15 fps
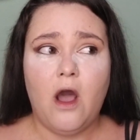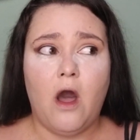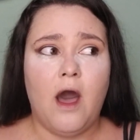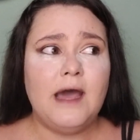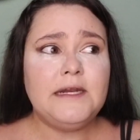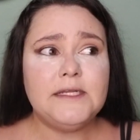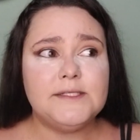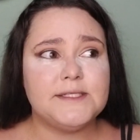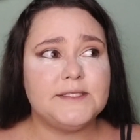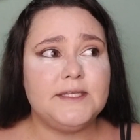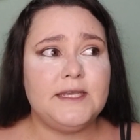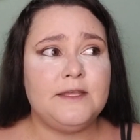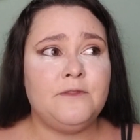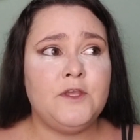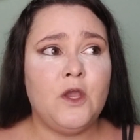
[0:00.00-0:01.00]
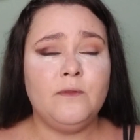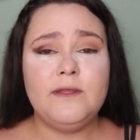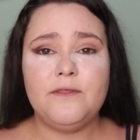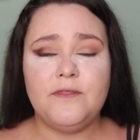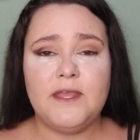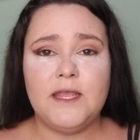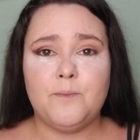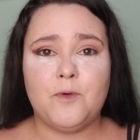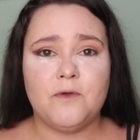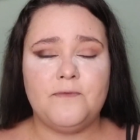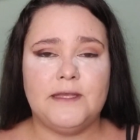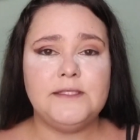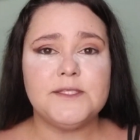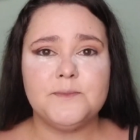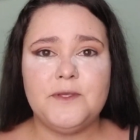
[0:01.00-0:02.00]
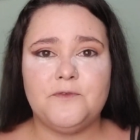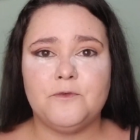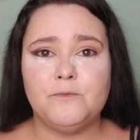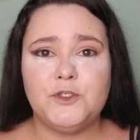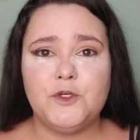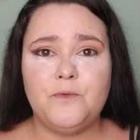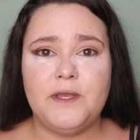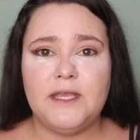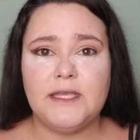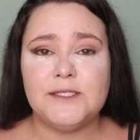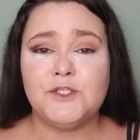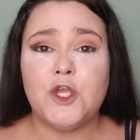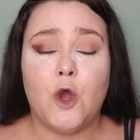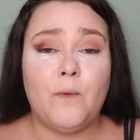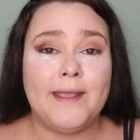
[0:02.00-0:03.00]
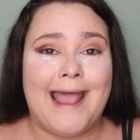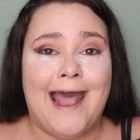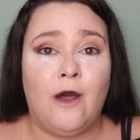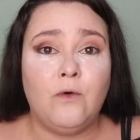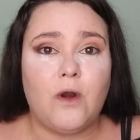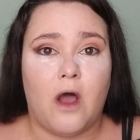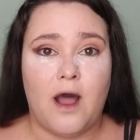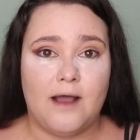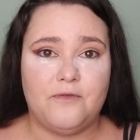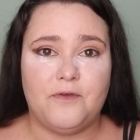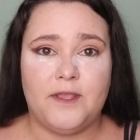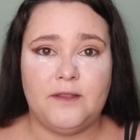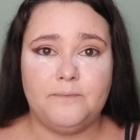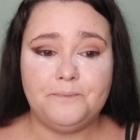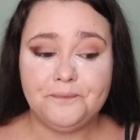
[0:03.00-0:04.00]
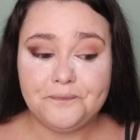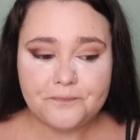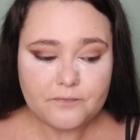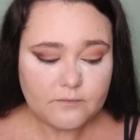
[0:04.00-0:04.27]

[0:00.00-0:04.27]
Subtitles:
Honestly, the only thing it prevents me from doing is going out often.